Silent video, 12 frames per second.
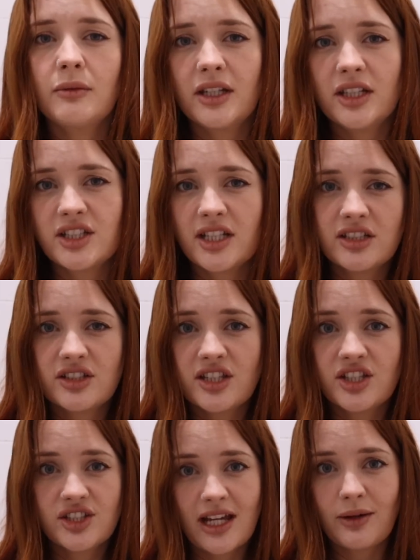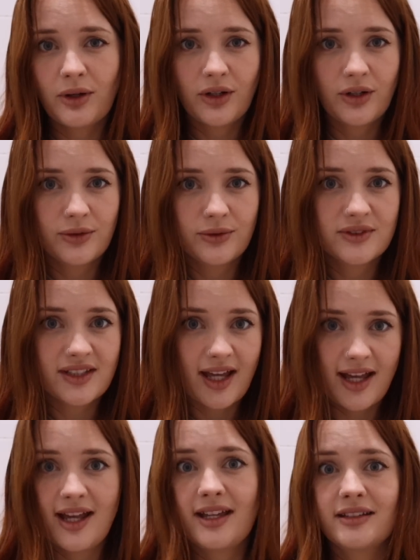I'm gonna change the shower hose
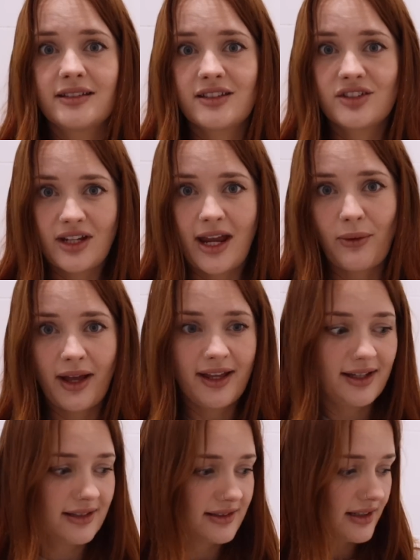and the shower head.